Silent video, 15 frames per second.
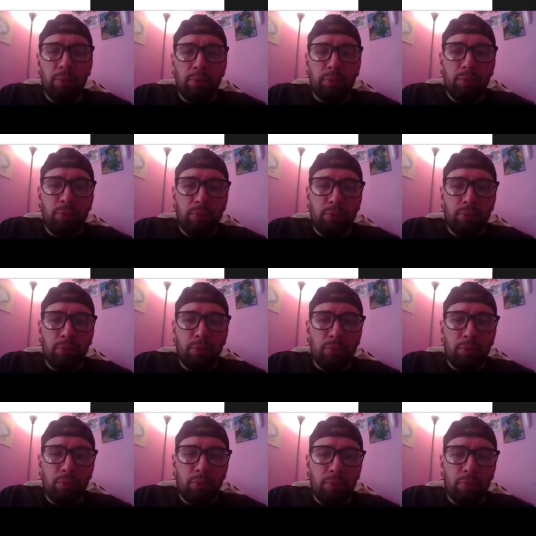
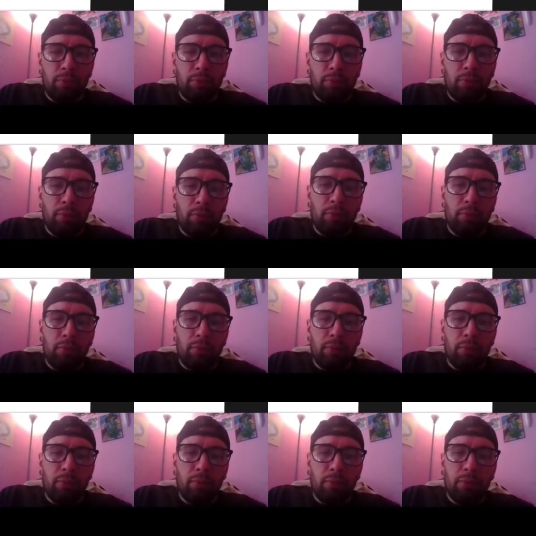(silence)